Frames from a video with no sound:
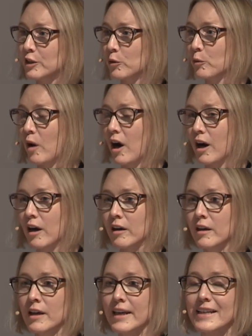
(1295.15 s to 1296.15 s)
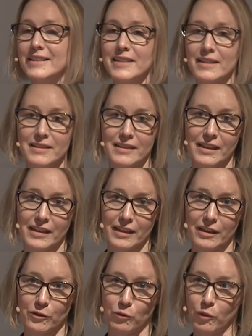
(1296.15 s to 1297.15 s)
you are existing
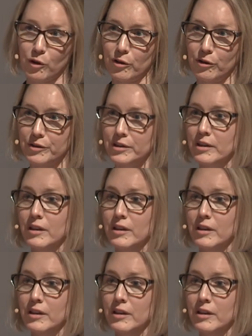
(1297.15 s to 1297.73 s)
in a world